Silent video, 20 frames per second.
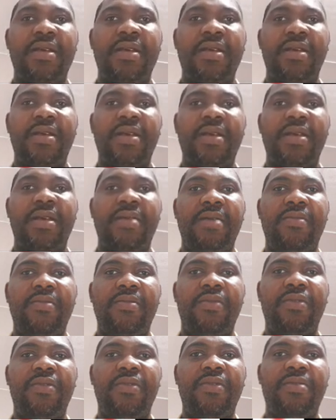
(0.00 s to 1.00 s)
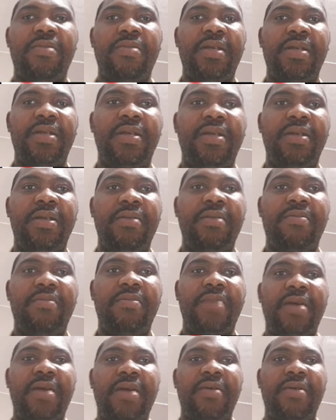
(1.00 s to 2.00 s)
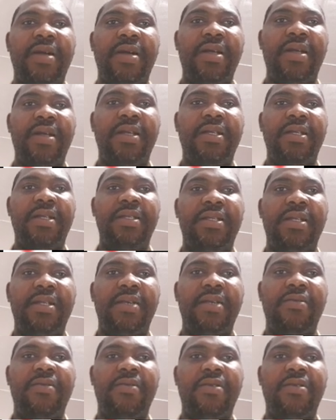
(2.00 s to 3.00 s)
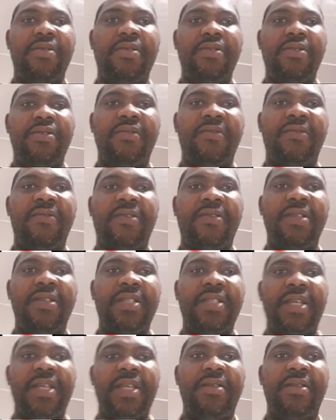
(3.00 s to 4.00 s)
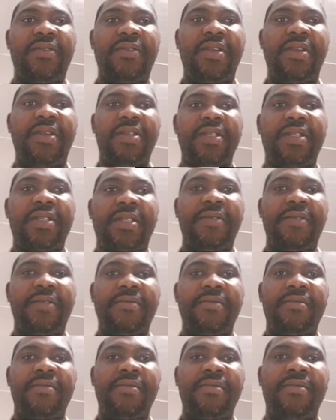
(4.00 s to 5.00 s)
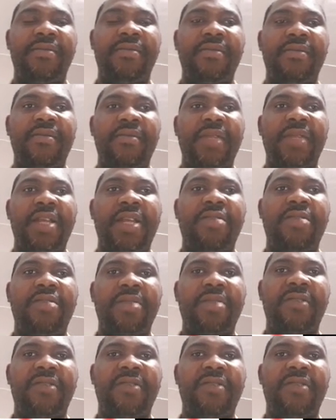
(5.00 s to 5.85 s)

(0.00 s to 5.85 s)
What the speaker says: would be power is equal to force times velocity. That will be the